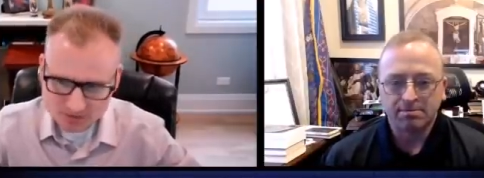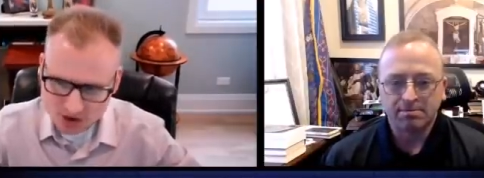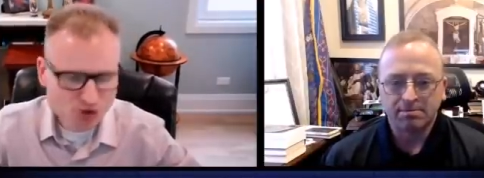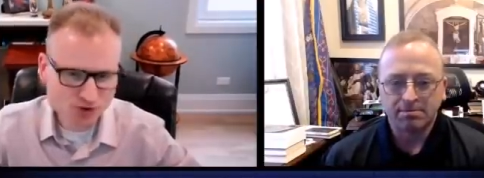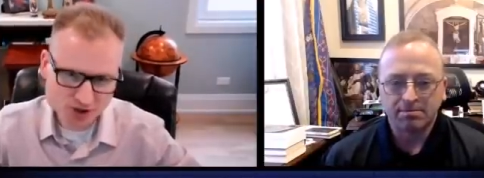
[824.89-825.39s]

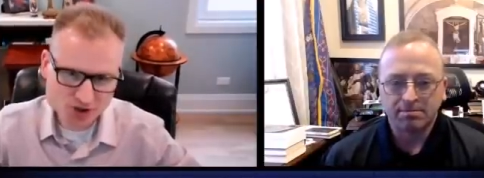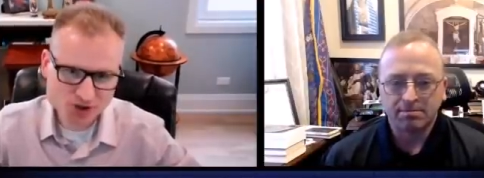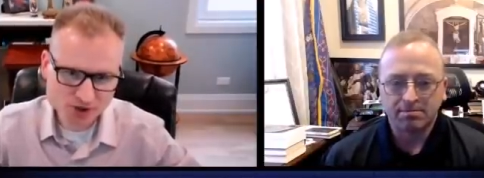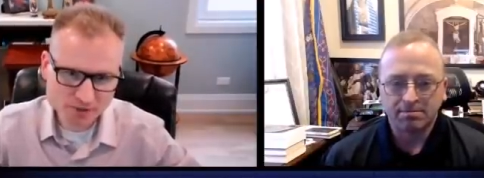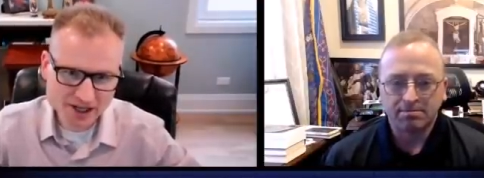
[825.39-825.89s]
Speaker 1: the
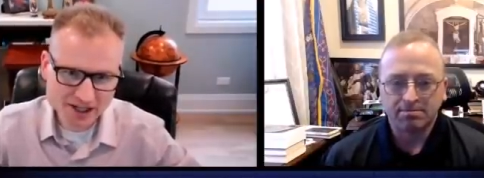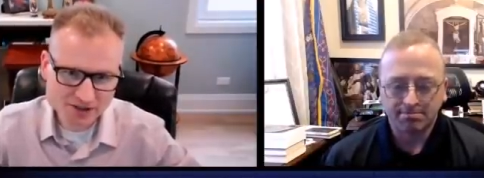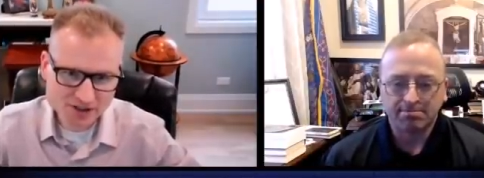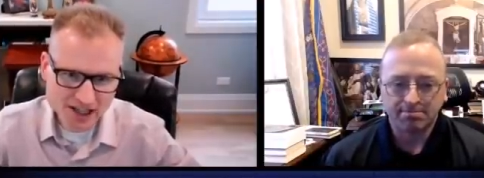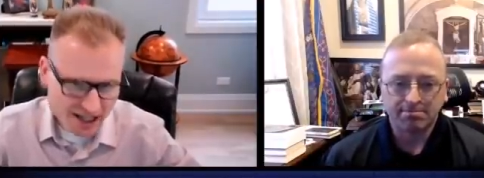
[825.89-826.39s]
traditional
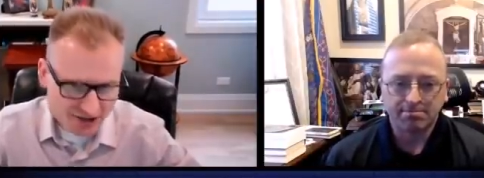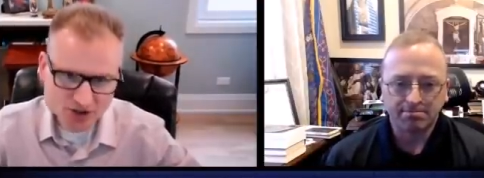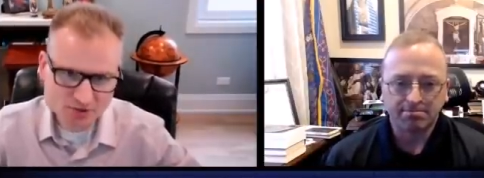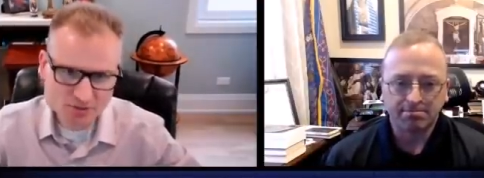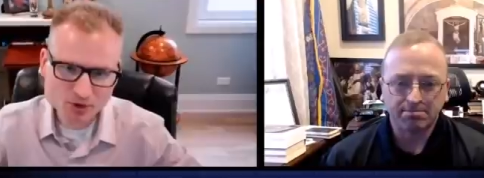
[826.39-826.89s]
mass it has
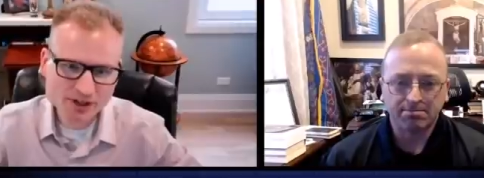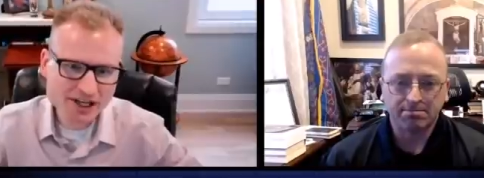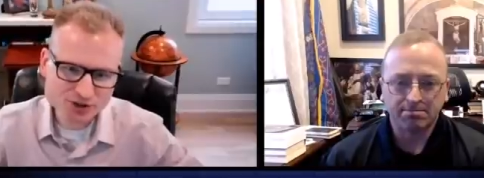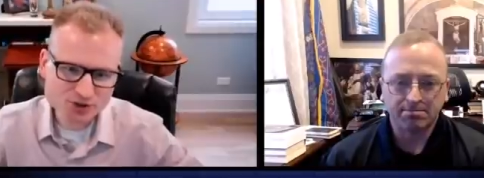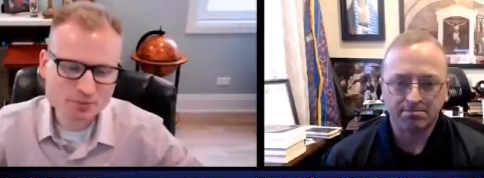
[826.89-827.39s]
to be more it
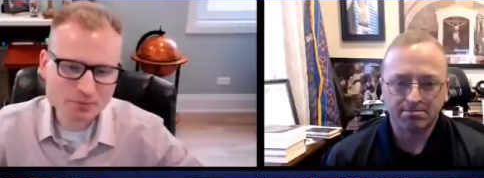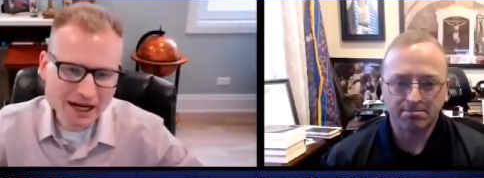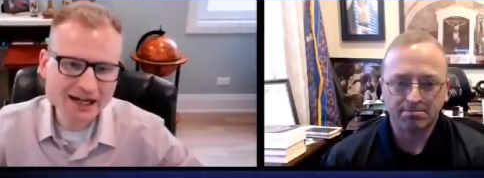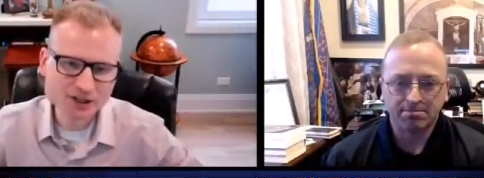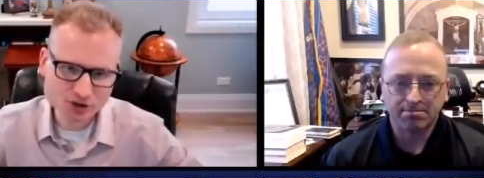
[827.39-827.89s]
has to
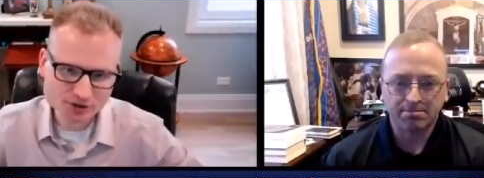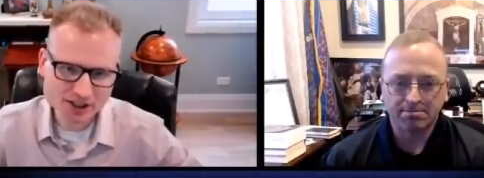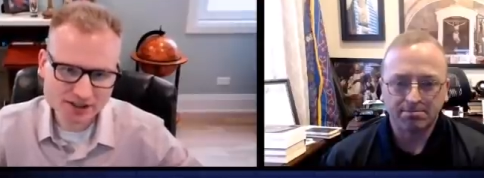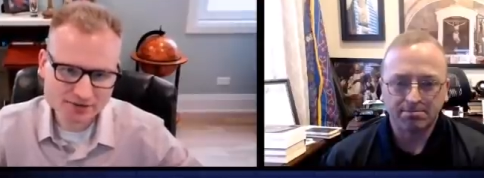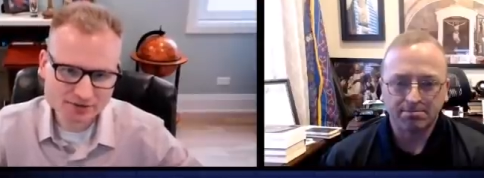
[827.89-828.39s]
embody your
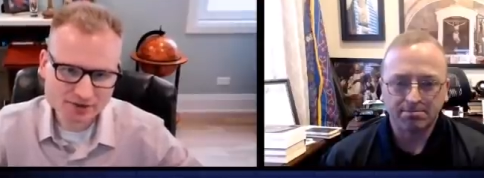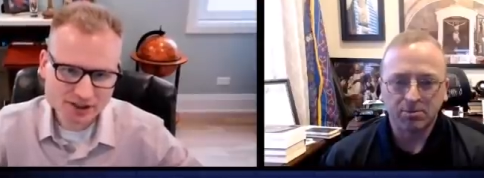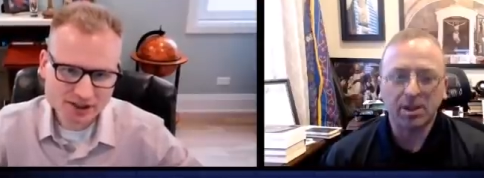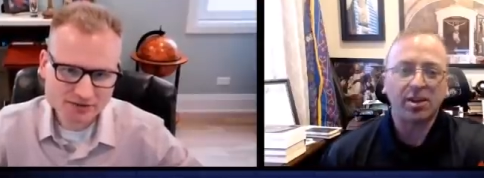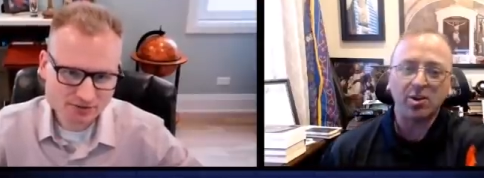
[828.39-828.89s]
life
Speaker 2: but
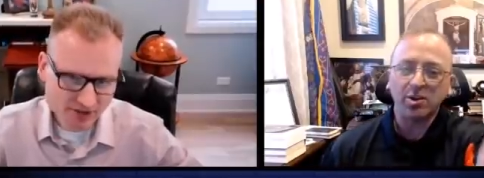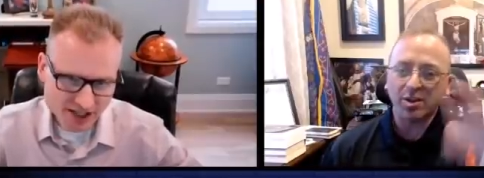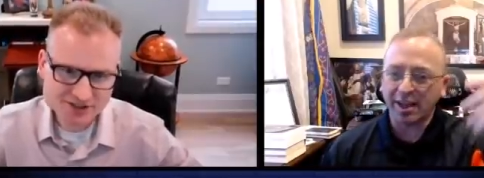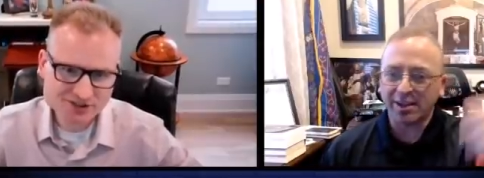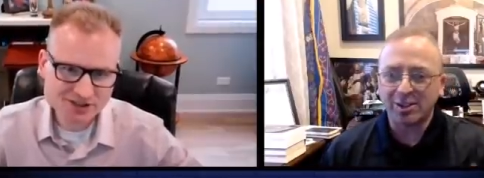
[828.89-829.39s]
like you
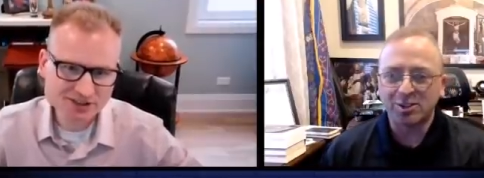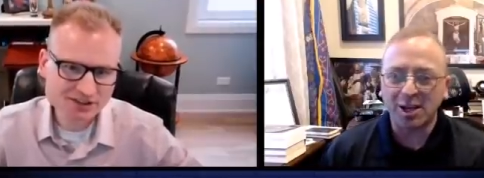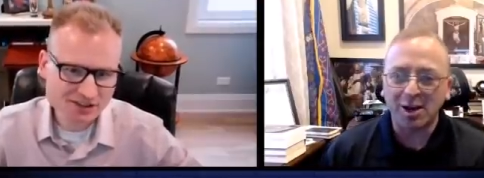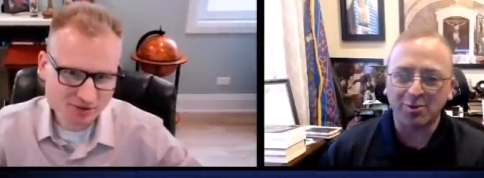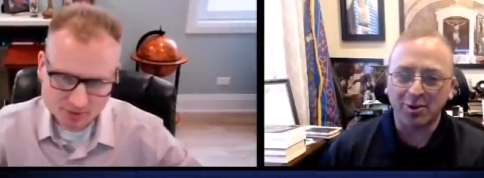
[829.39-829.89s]
like
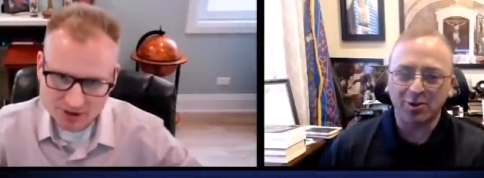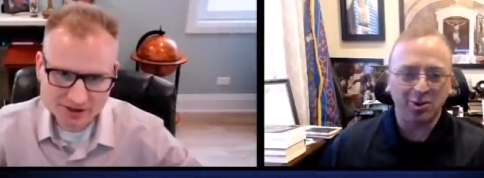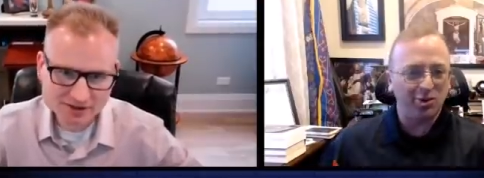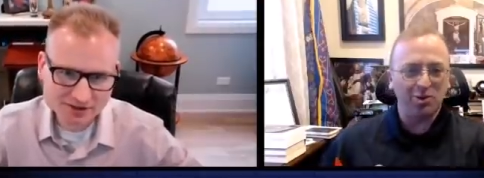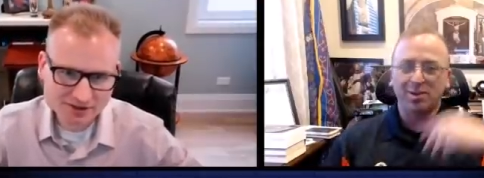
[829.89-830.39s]
yourself you, you
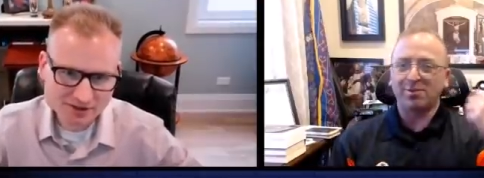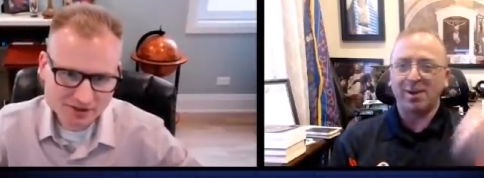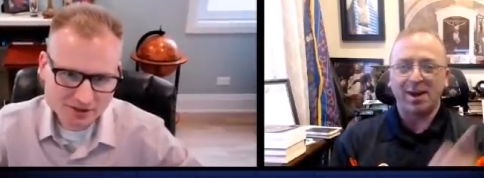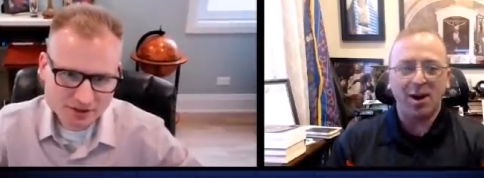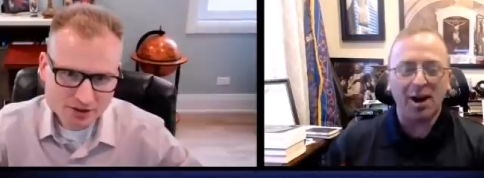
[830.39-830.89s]
do the
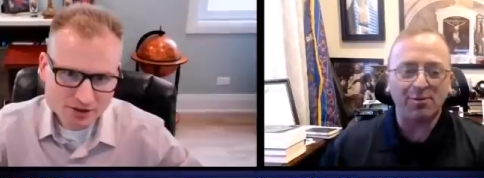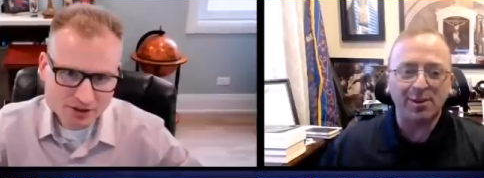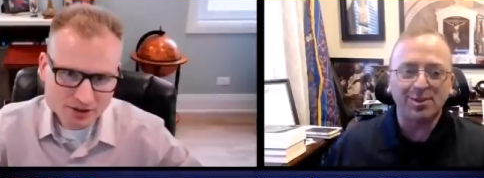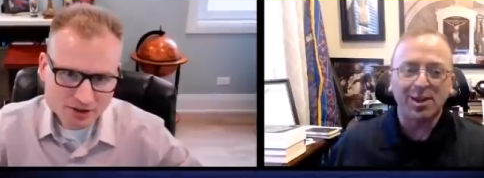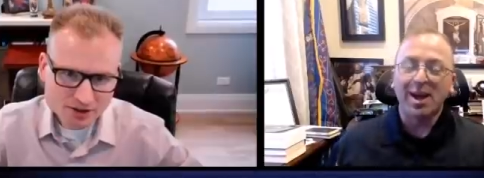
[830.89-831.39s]
divine
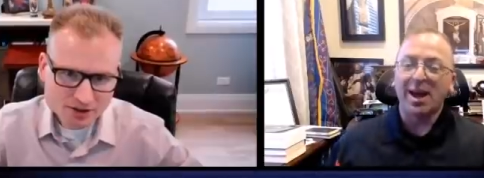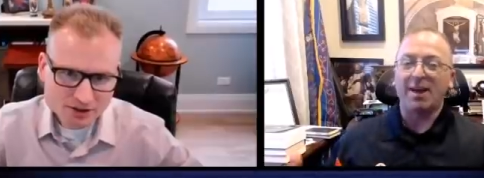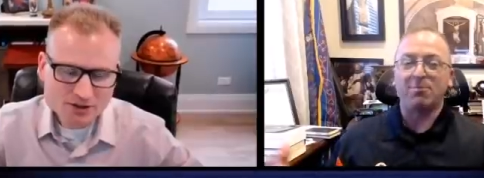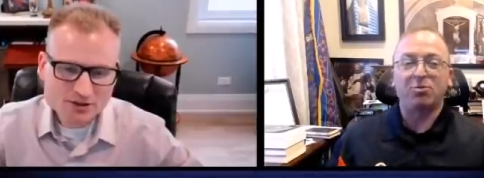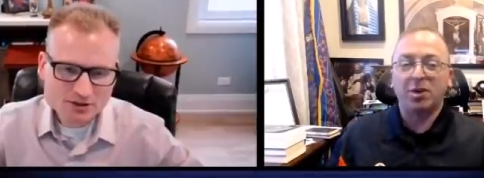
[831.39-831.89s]
office I
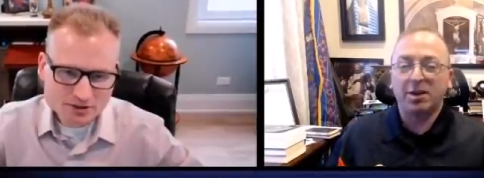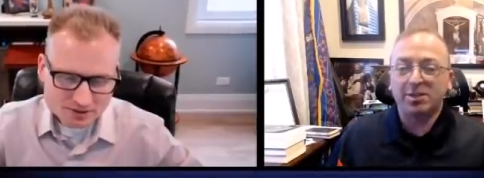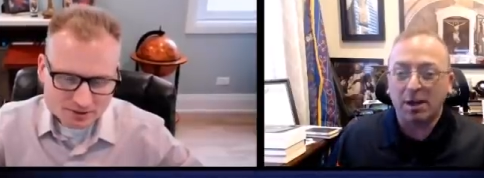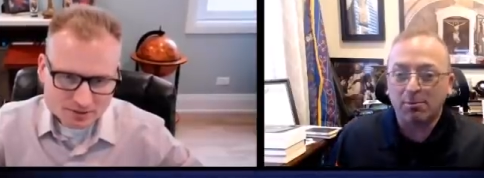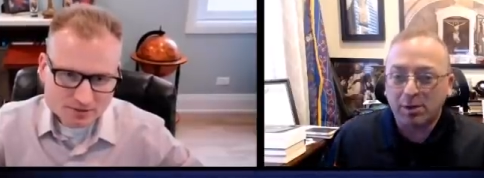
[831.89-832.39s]
pre-
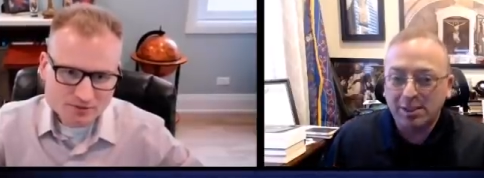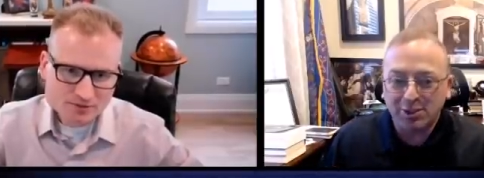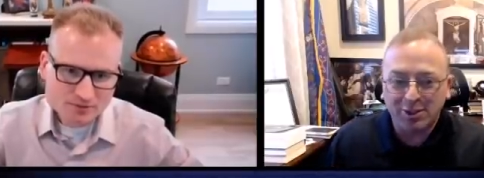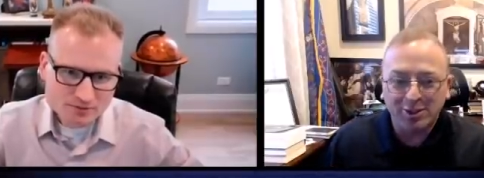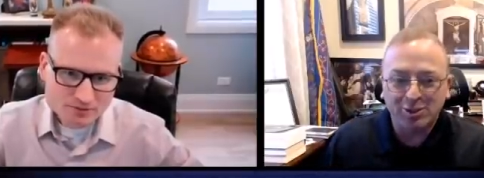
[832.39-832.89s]
I'm pretty sure
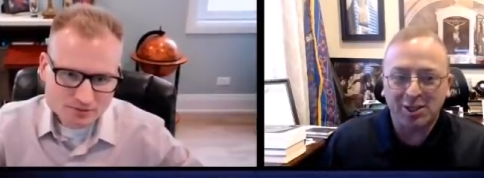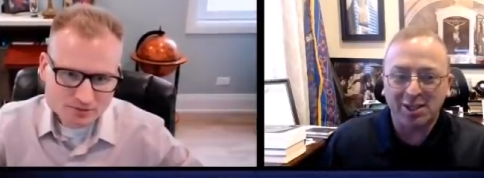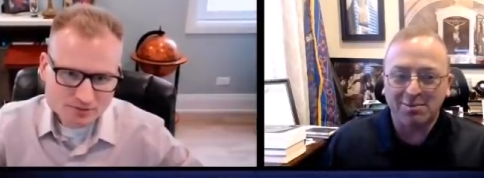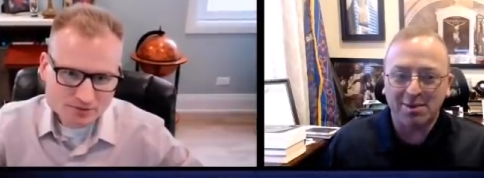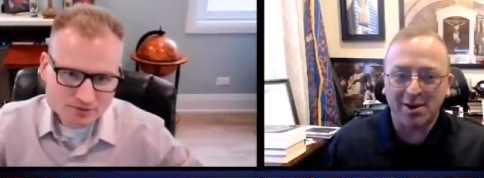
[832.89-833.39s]
you sing the
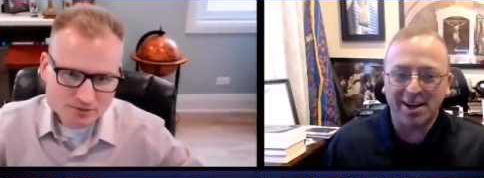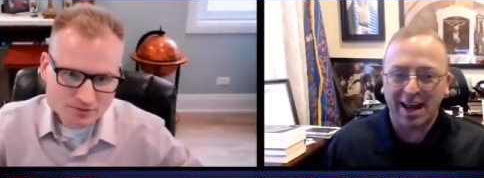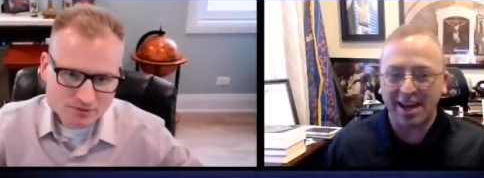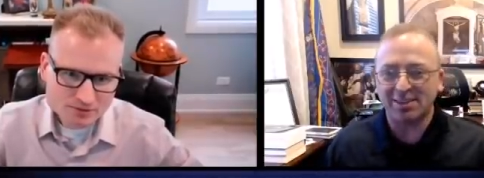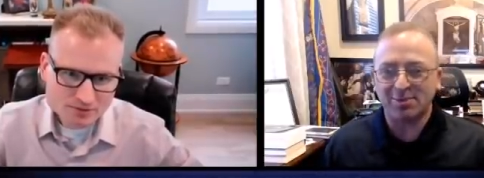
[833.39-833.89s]
Marian
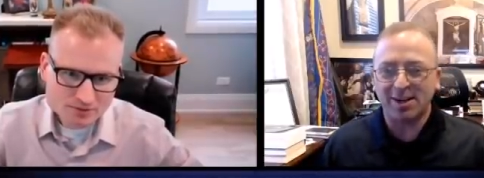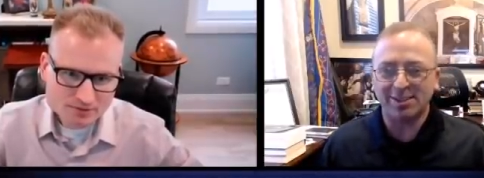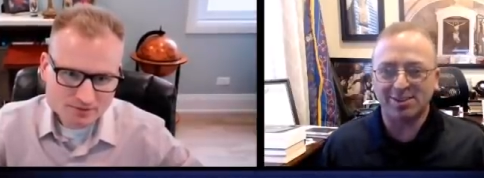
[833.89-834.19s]
antiphons